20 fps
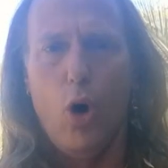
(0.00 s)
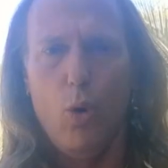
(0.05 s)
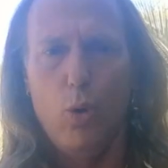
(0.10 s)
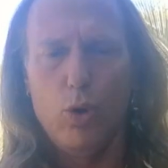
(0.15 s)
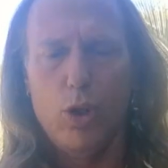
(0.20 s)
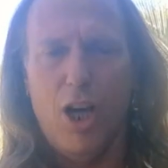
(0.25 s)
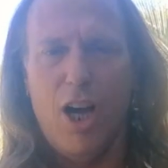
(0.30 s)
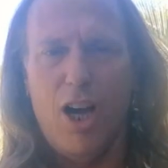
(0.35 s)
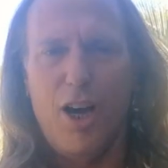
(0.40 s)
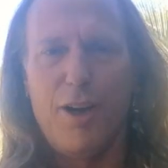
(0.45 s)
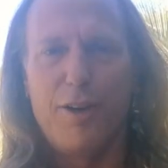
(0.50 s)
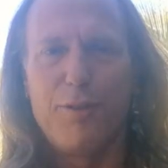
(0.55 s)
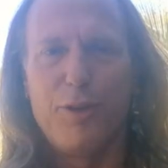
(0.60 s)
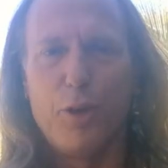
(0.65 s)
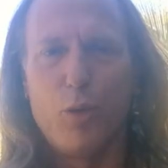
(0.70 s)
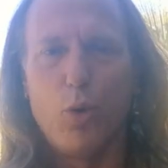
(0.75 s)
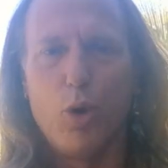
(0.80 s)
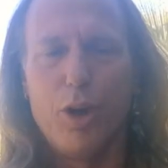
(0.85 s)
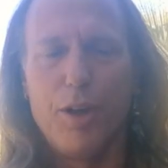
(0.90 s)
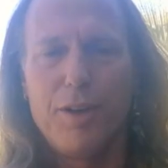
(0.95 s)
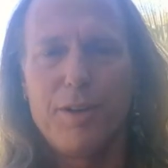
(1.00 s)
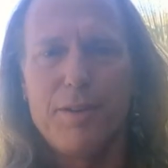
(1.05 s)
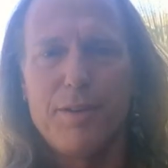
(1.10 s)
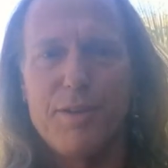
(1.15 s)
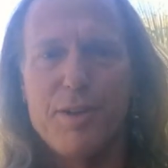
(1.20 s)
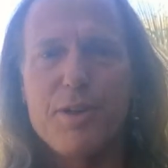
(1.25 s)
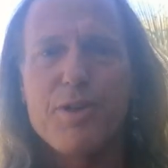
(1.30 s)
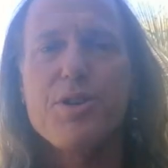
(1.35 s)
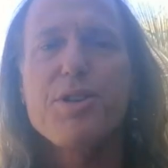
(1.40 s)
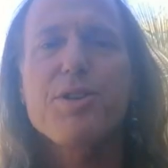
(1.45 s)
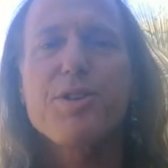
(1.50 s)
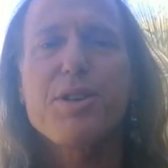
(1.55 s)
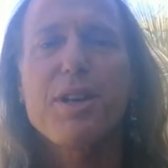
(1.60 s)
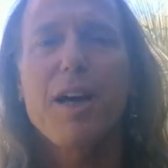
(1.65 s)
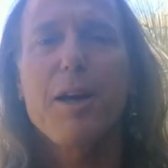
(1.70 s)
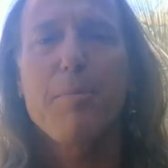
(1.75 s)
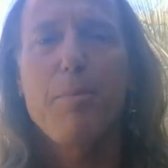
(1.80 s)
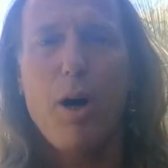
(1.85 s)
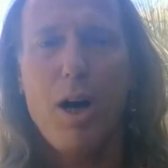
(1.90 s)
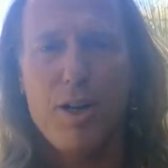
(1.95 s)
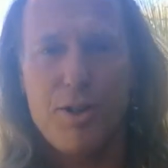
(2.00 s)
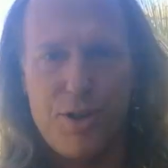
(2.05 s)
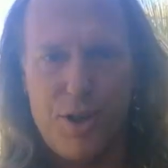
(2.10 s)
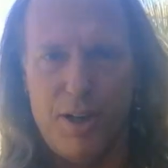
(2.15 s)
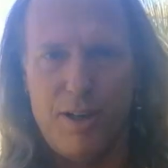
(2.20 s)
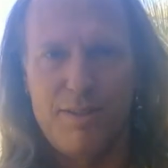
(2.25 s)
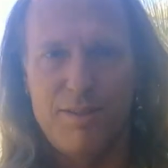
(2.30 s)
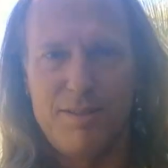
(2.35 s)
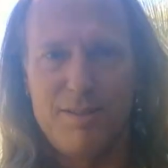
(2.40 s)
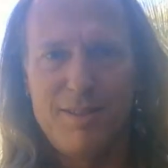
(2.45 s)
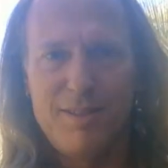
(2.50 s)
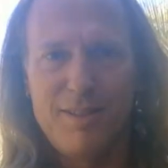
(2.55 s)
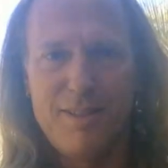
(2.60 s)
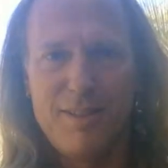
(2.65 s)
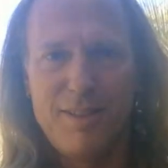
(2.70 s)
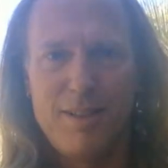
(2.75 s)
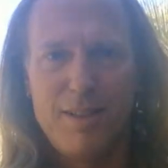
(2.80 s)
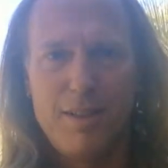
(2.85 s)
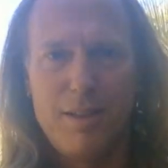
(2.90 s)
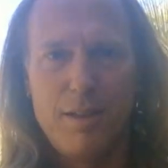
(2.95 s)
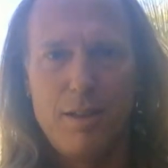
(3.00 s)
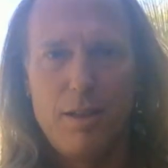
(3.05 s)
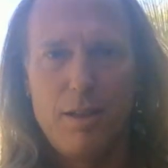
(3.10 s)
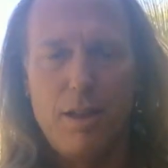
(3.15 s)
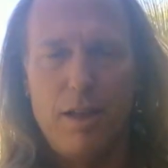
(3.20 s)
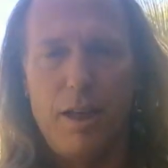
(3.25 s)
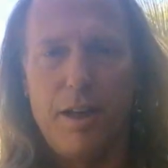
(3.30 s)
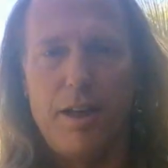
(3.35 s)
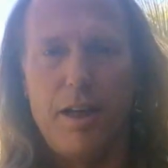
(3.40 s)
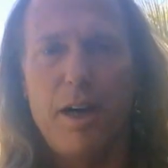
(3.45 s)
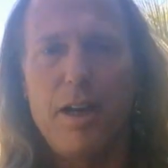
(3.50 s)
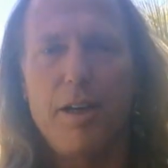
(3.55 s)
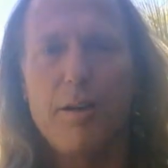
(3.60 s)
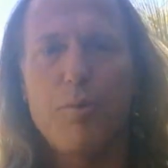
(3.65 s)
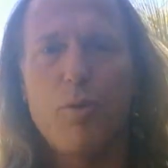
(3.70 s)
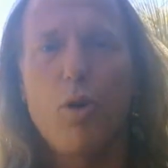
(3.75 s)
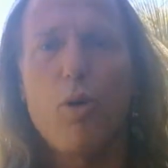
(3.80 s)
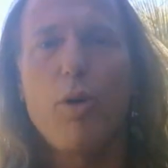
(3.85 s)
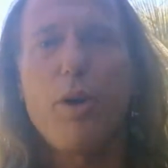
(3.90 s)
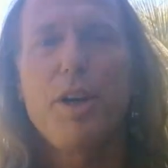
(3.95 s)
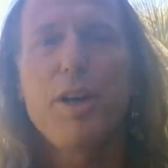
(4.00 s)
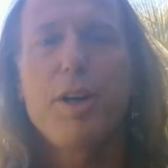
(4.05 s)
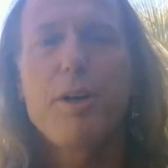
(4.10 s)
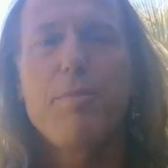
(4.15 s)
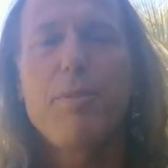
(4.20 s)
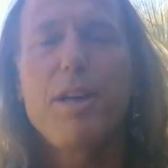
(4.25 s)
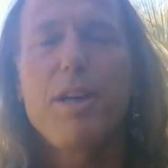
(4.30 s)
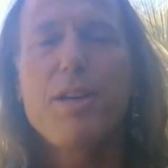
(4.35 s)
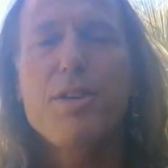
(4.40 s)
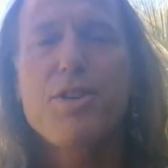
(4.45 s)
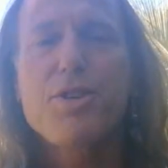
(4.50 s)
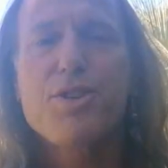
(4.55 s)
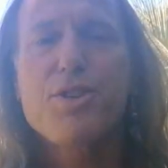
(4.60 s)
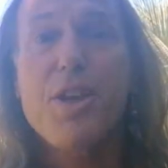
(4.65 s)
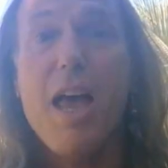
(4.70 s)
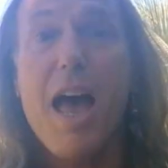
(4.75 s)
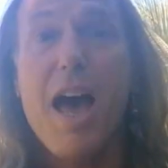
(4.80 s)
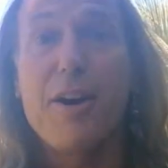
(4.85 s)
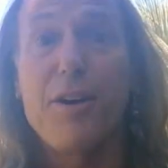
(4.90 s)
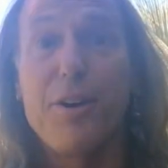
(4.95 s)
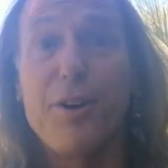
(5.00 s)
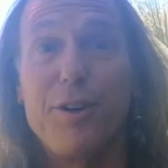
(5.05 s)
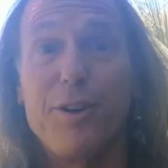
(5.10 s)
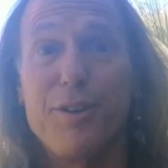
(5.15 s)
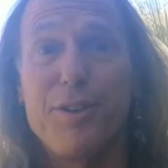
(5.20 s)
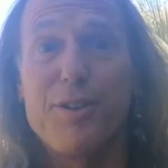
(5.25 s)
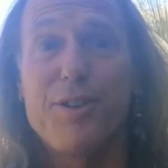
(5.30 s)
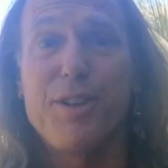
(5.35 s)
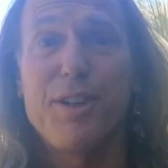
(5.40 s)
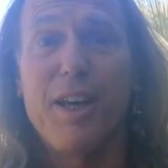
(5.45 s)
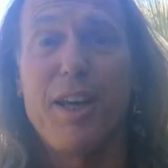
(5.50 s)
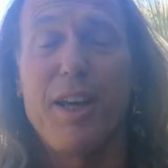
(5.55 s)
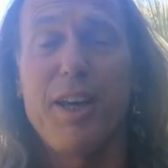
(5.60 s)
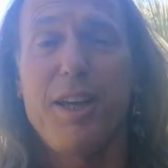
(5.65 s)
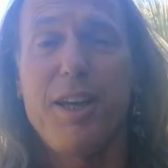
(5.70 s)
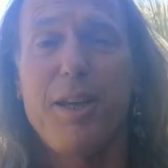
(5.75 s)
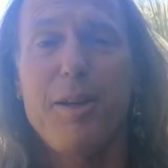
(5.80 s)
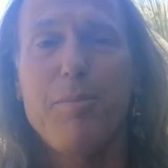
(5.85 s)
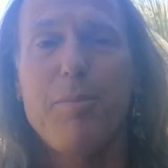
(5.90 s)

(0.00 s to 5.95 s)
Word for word: Hola everyone, this is Kaypacha, and I am going to be Saturn today